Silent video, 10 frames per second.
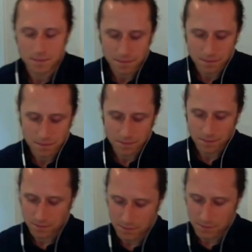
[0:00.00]

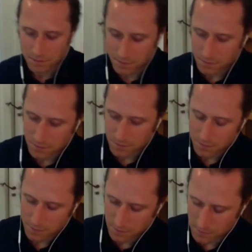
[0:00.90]

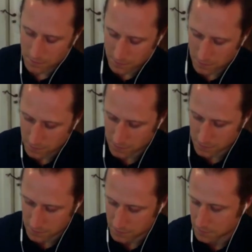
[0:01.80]

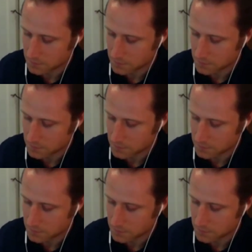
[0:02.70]
(not speaking)